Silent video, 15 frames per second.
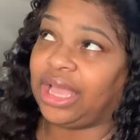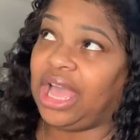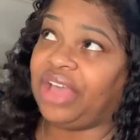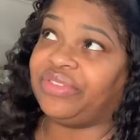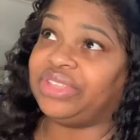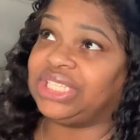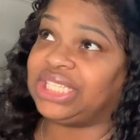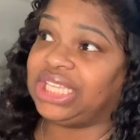I
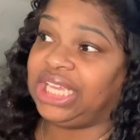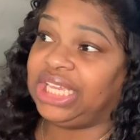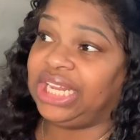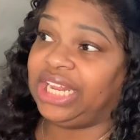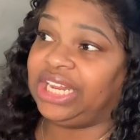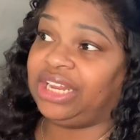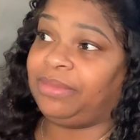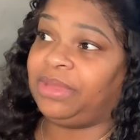haven't seen
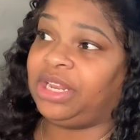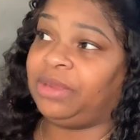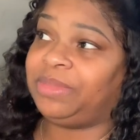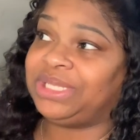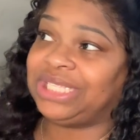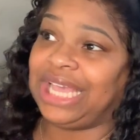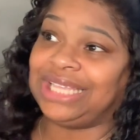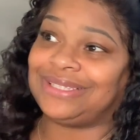it in a minute
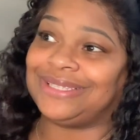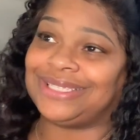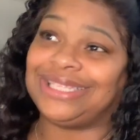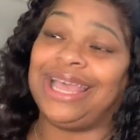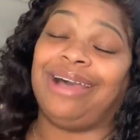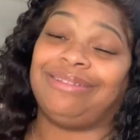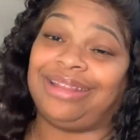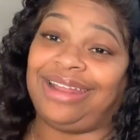besides the
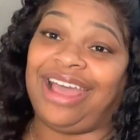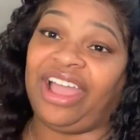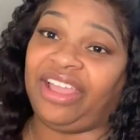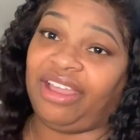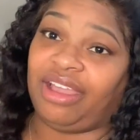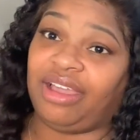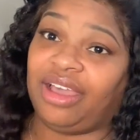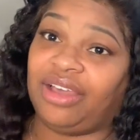style that I
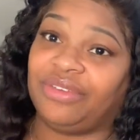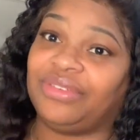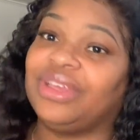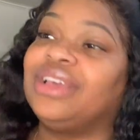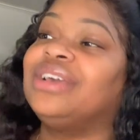have.